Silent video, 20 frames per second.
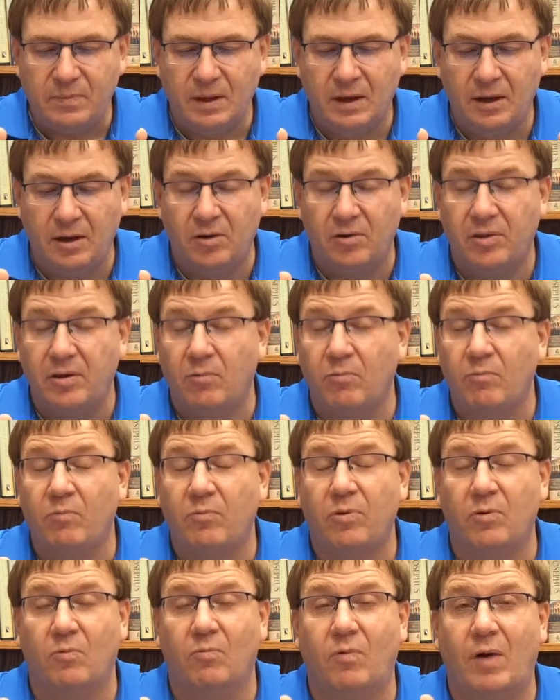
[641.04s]

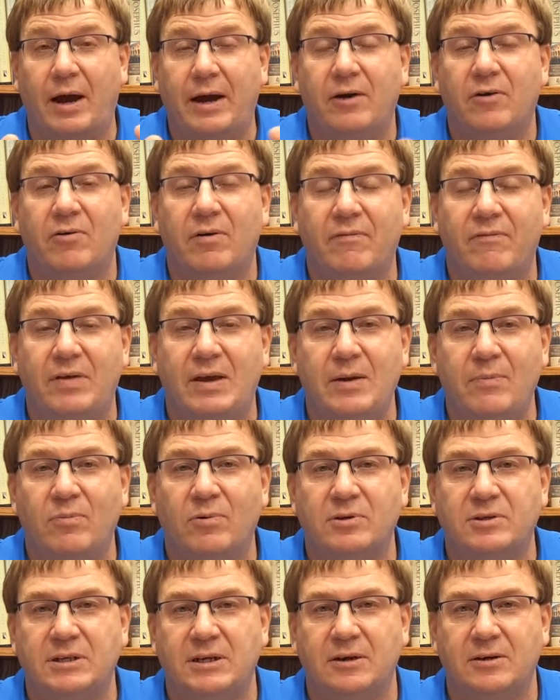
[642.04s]
the writer of
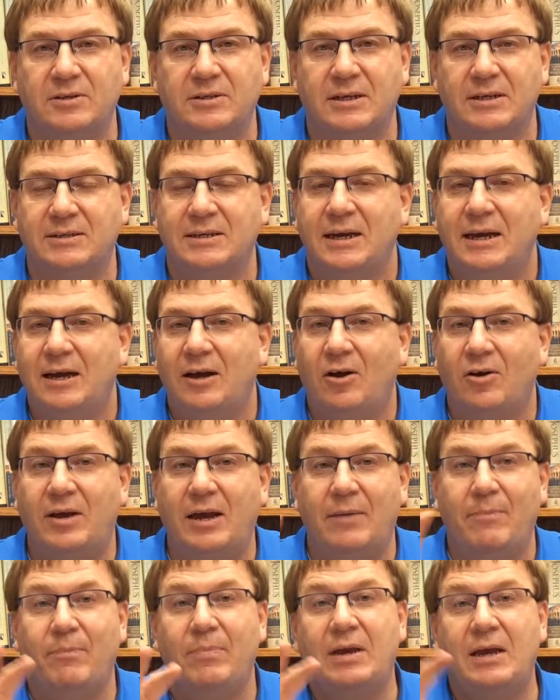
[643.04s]
Hebrews here says,
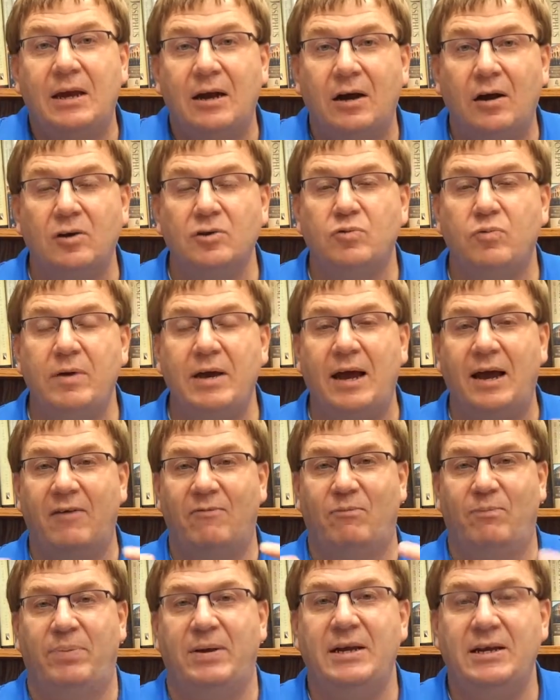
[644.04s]
okay, because we
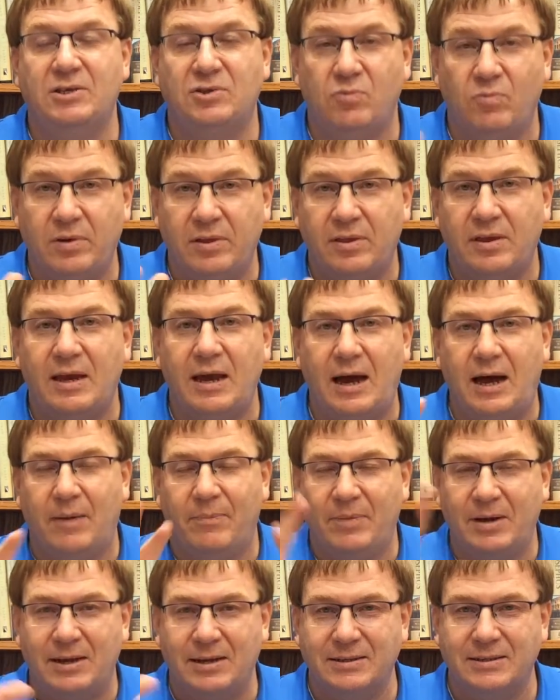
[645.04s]
have peace with God,
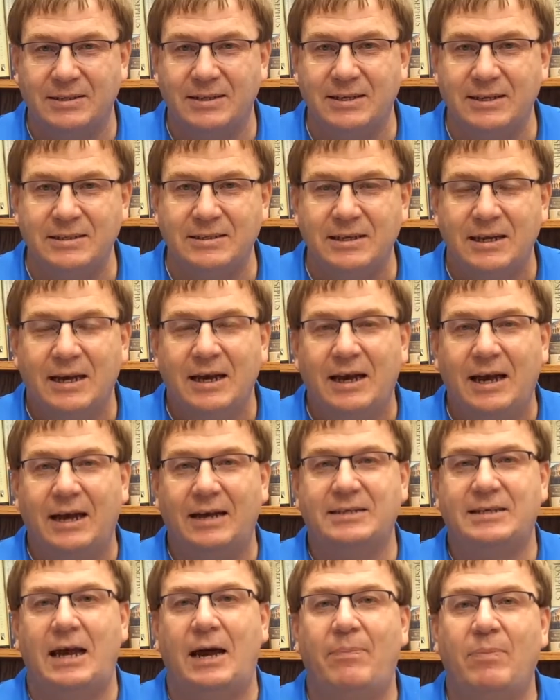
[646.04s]
because this
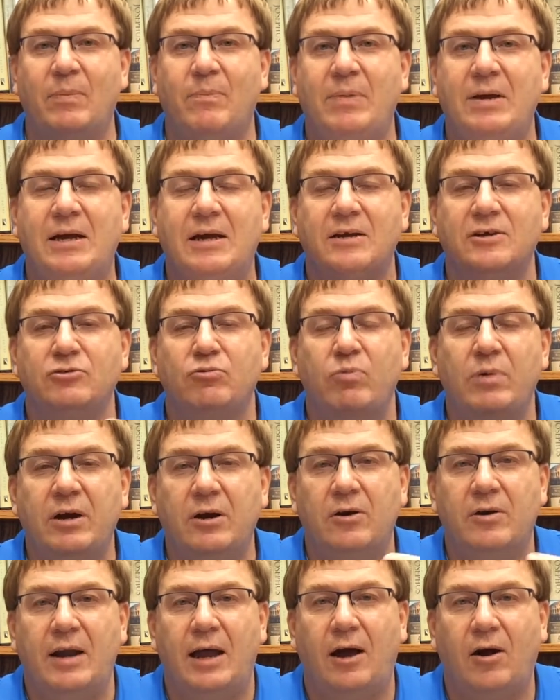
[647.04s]
has happened, because we
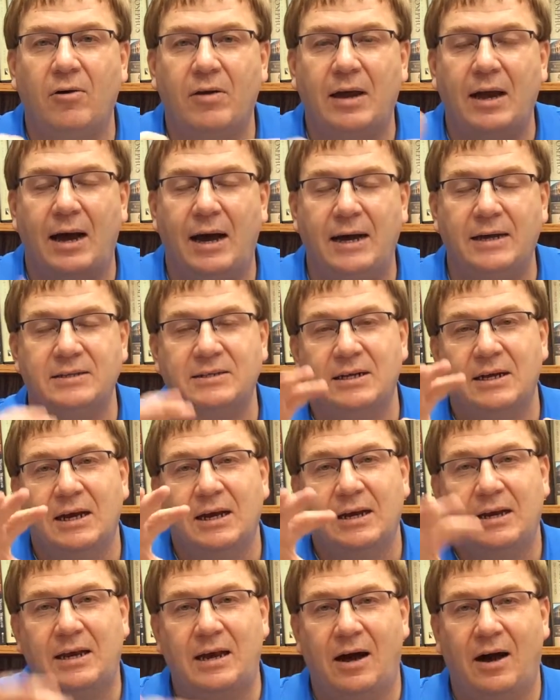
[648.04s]
are now God's
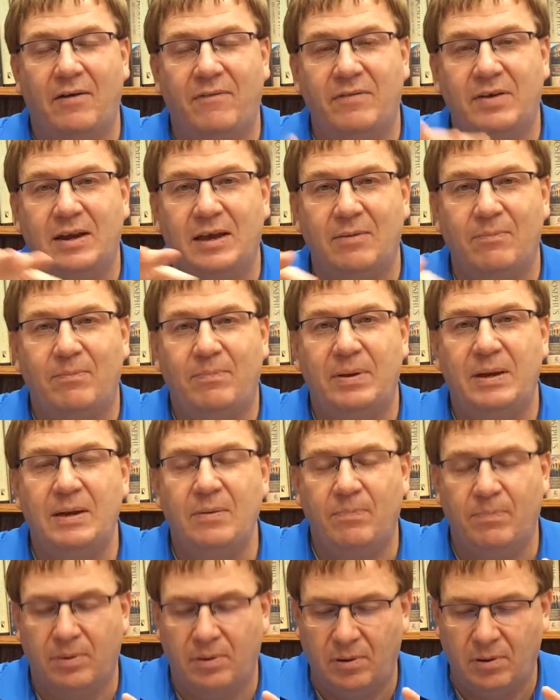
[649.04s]
covenant
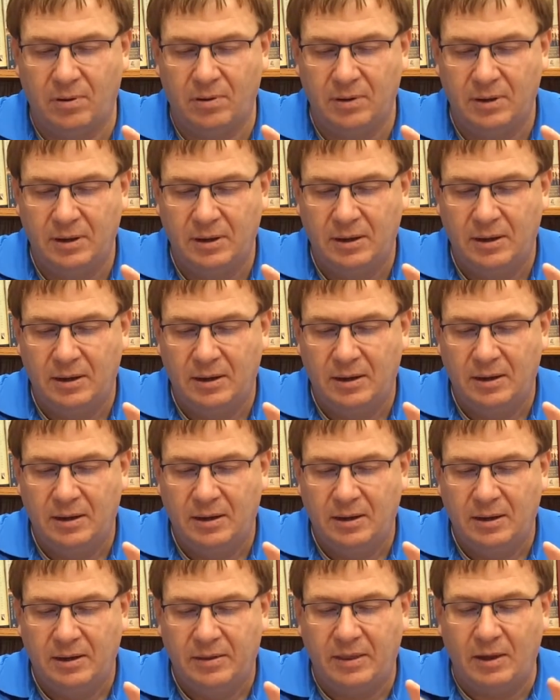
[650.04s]
people,
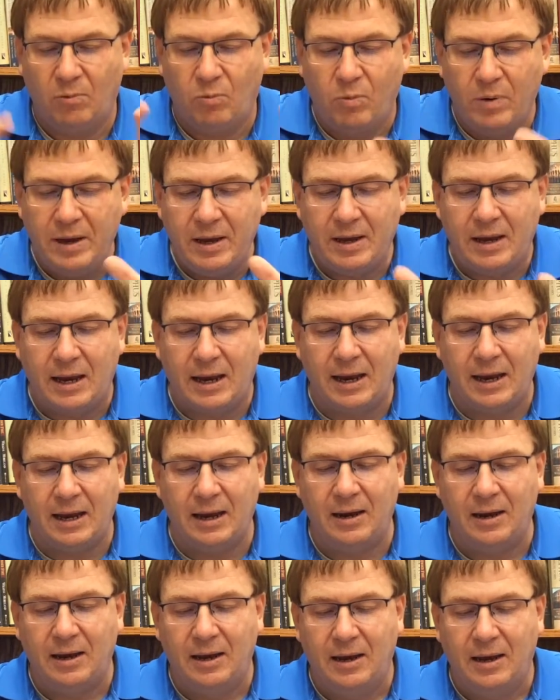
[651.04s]
then we can